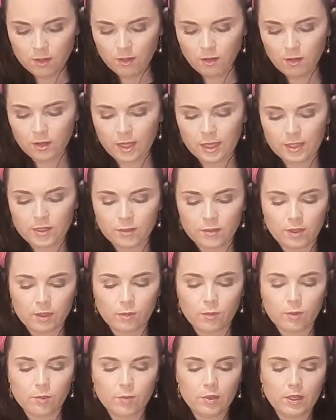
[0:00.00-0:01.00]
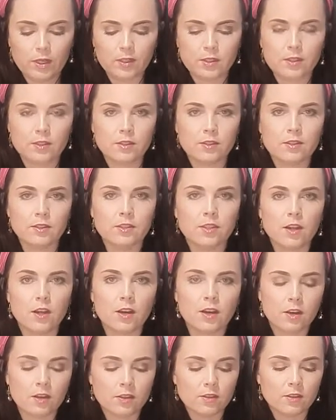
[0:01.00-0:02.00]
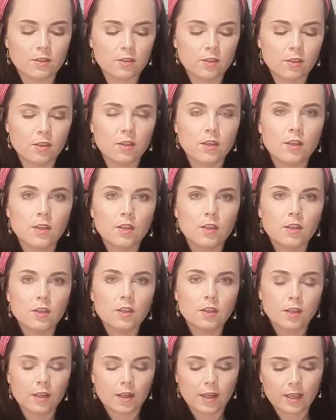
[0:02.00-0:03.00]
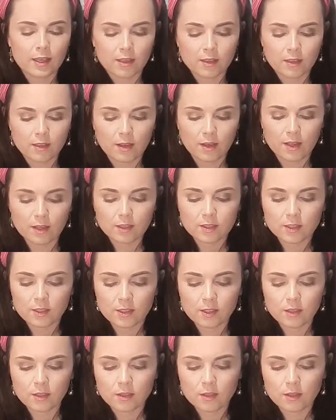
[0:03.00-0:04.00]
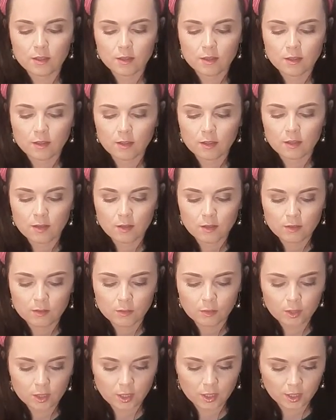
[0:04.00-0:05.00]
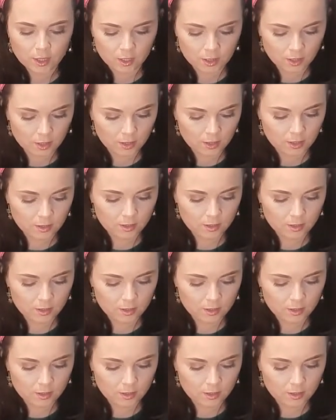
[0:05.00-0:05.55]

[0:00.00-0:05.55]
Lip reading: Okay, so they will be little stars like that. Whee!